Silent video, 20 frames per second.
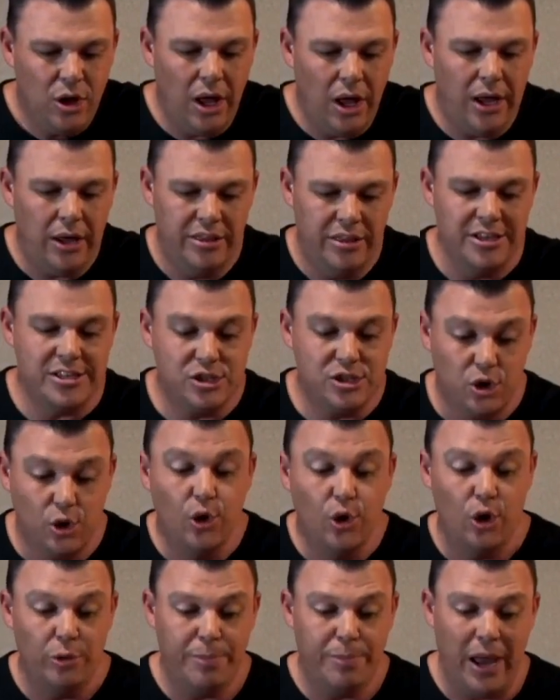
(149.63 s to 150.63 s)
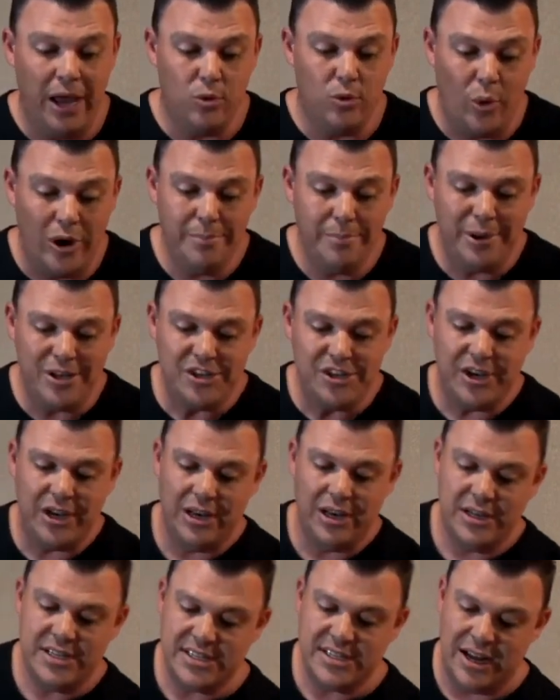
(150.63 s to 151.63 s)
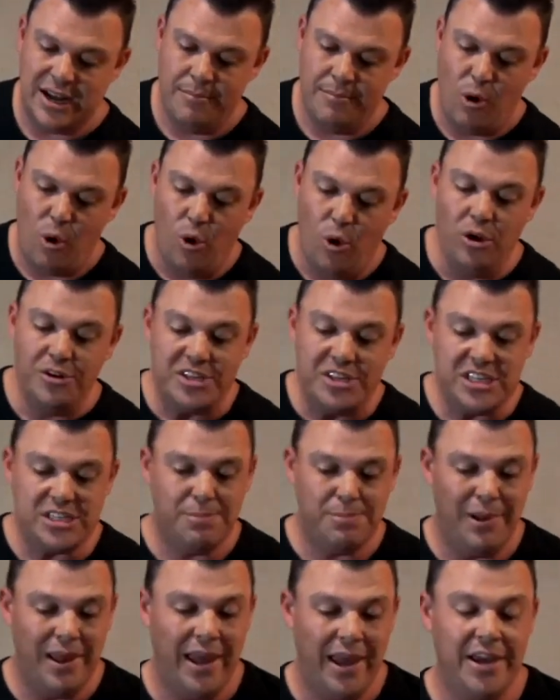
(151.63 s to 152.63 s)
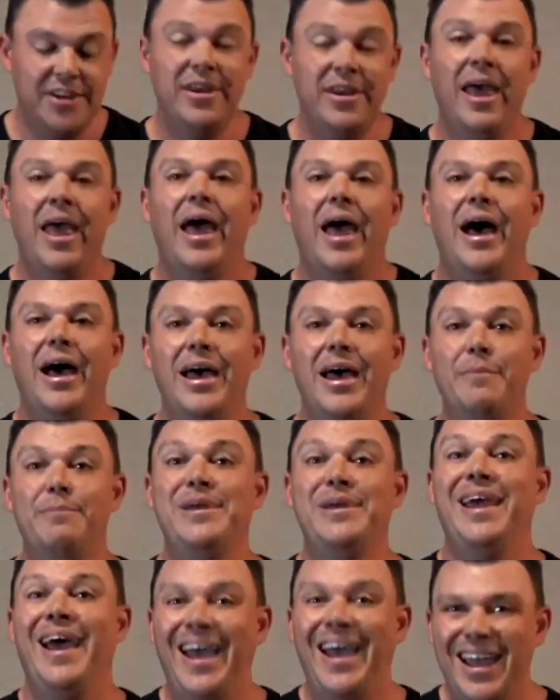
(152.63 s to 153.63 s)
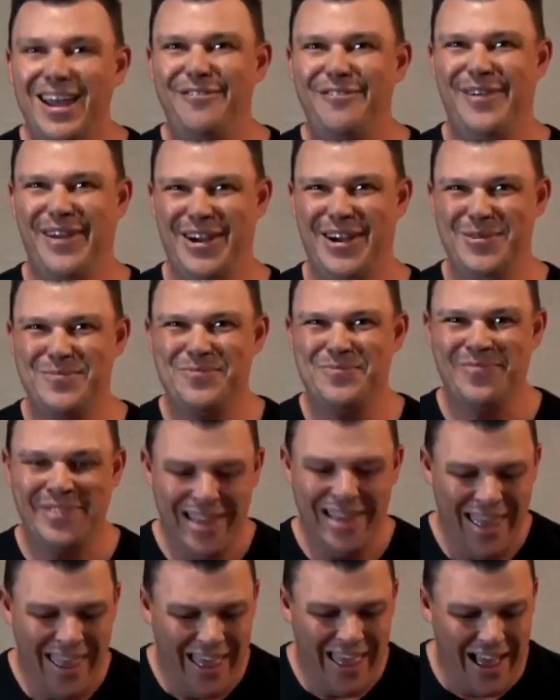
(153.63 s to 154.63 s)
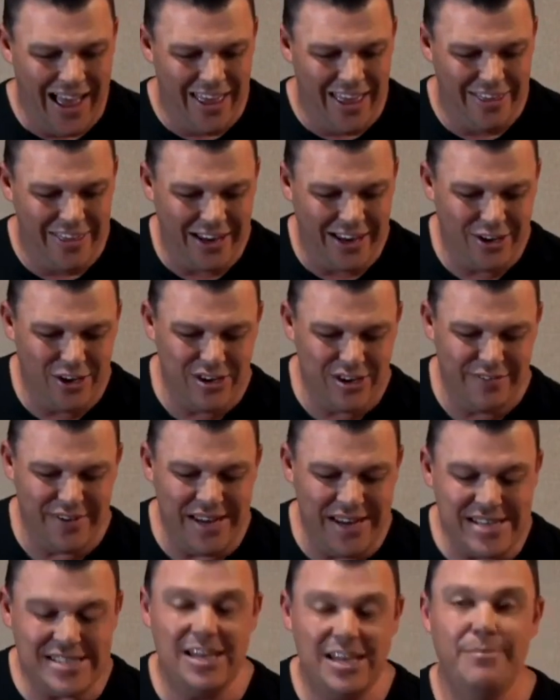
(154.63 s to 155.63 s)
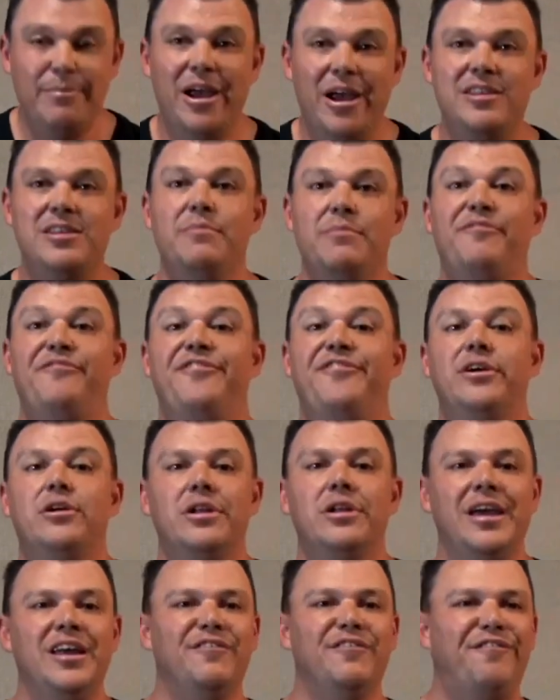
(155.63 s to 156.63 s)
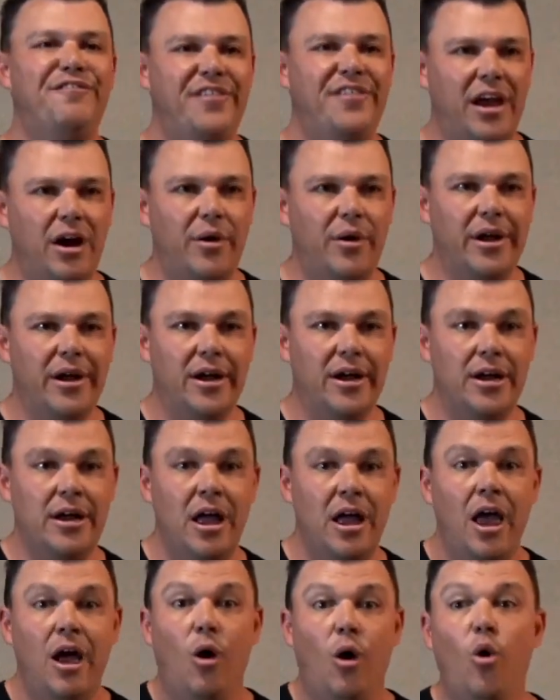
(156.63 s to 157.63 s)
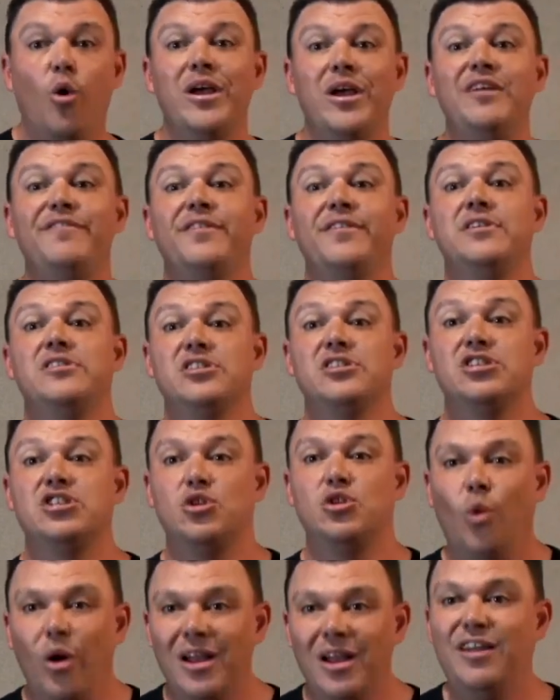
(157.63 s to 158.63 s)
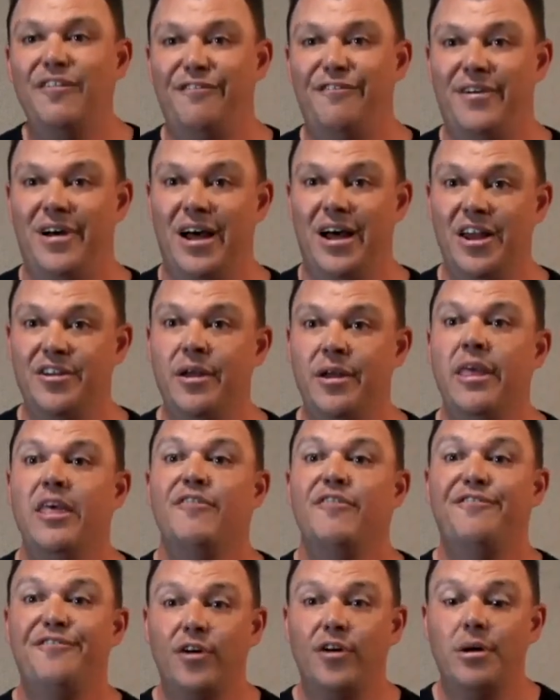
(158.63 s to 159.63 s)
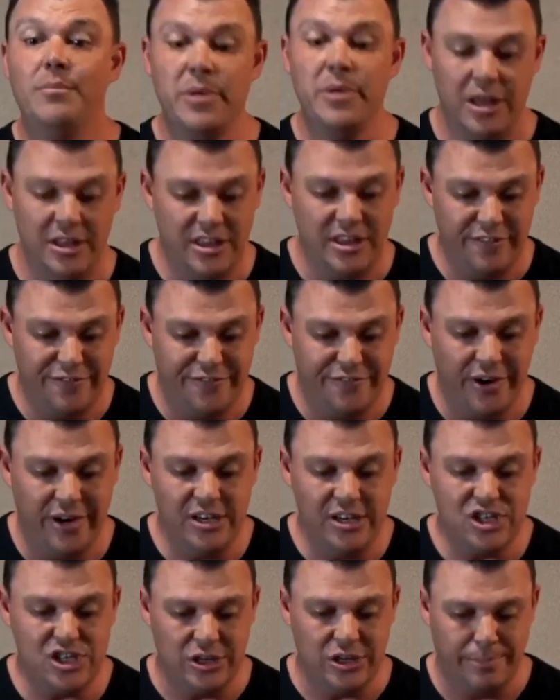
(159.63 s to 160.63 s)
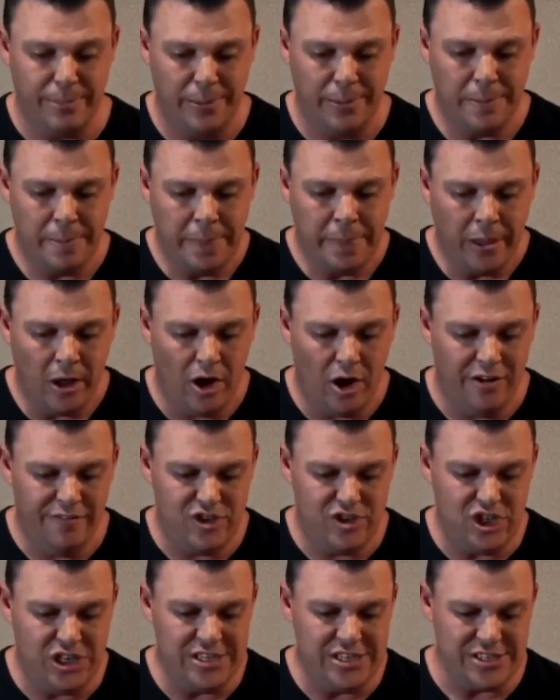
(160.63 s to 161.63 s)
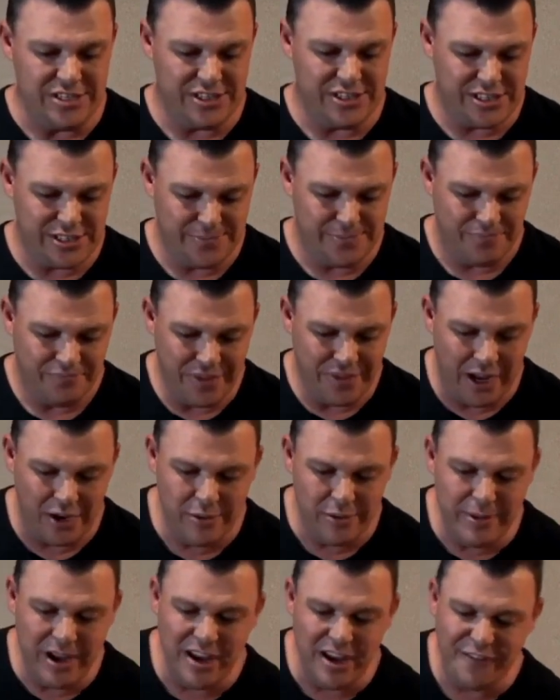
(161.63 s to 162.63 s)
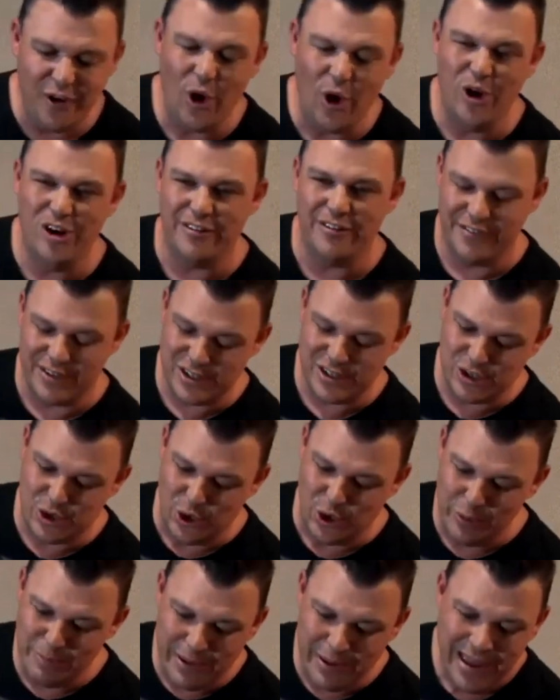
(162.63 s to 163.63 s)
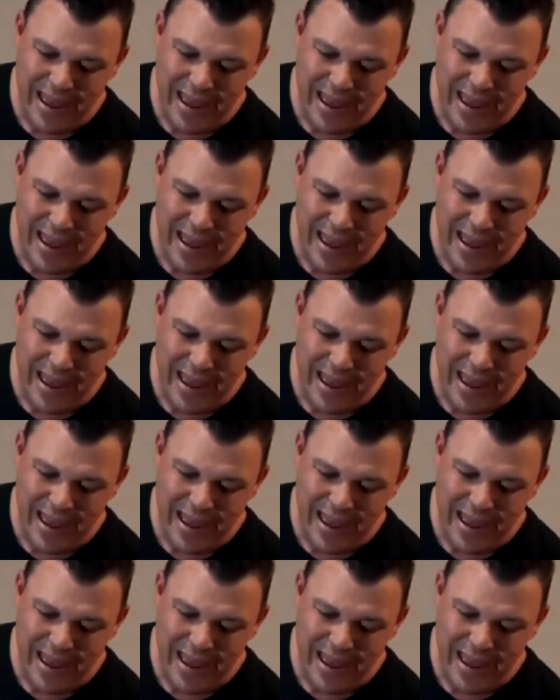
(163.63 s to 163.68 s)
this group at one particular time all displayed a behavior that could have easily made them feel inferior or even disqualified from the friendship of Jesus. Now, you may have heard of this group.